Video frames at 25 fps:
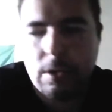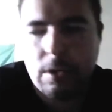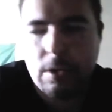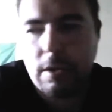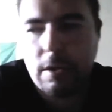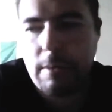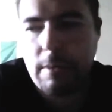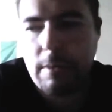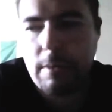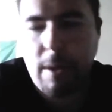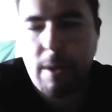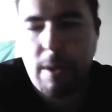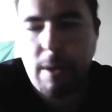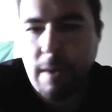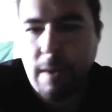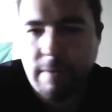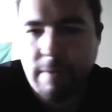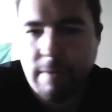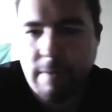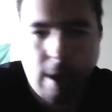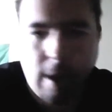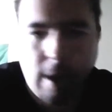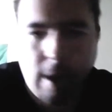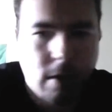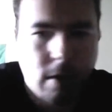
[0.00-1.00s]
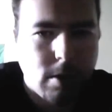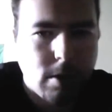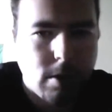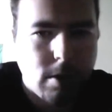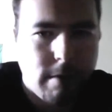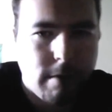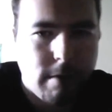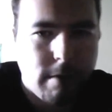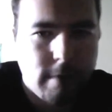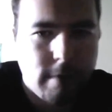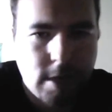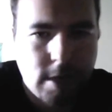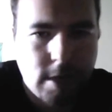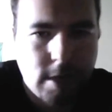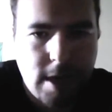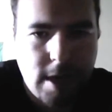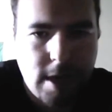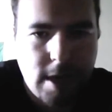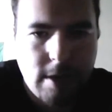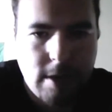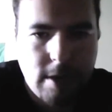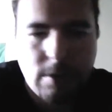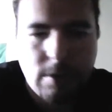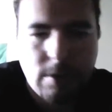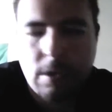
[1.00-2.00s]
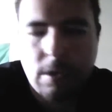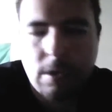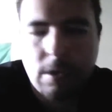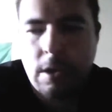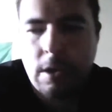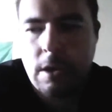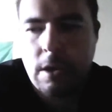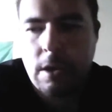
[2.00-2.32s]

My wife and I are a little freaked out.